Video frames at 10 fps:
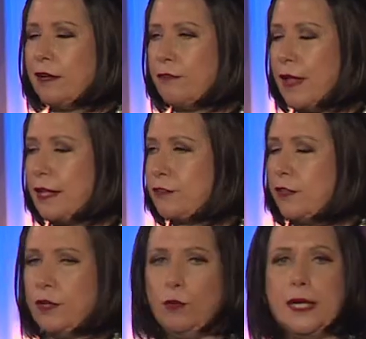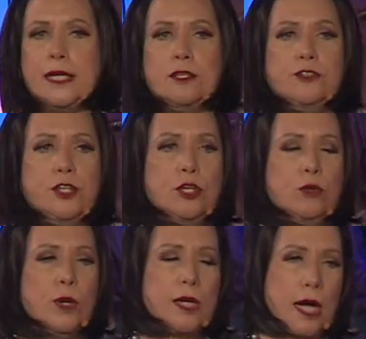of that so that we can do
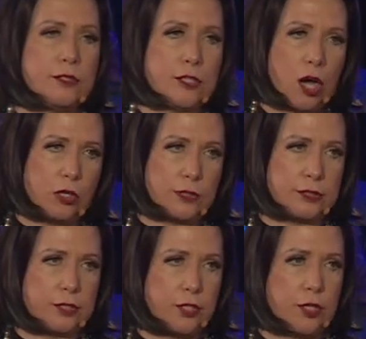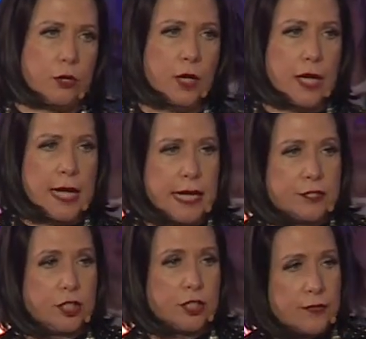what God's called us to do. And
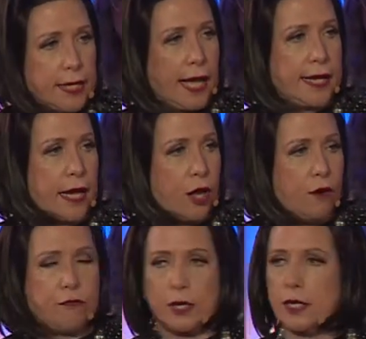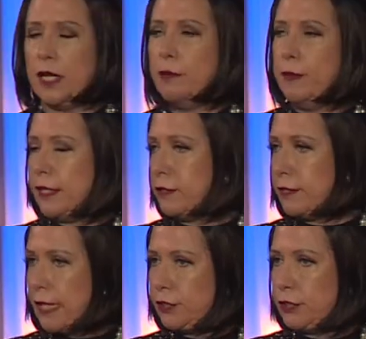it's a good thing I got over it, because
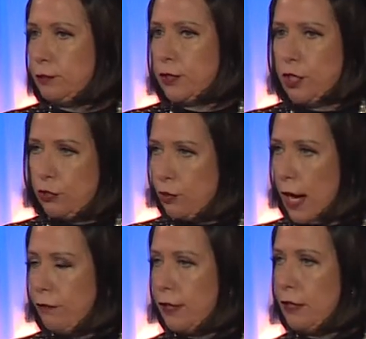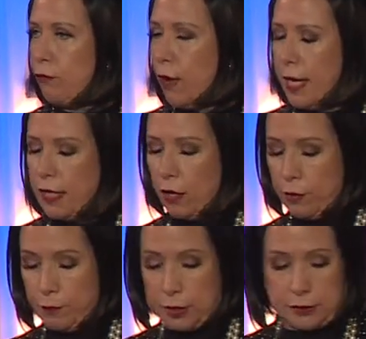last year with no traveling, writing all
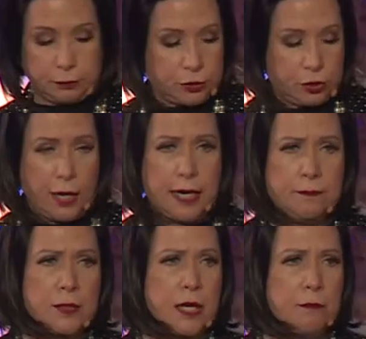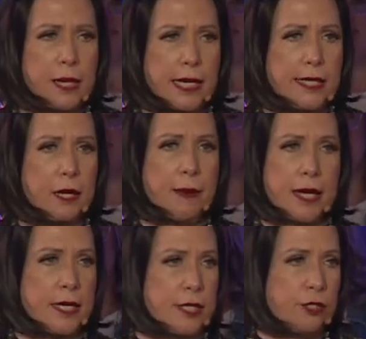the books, it was great, but I did about
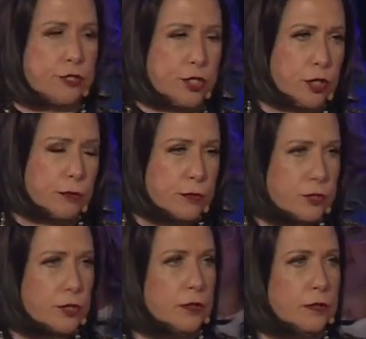100 Zooms.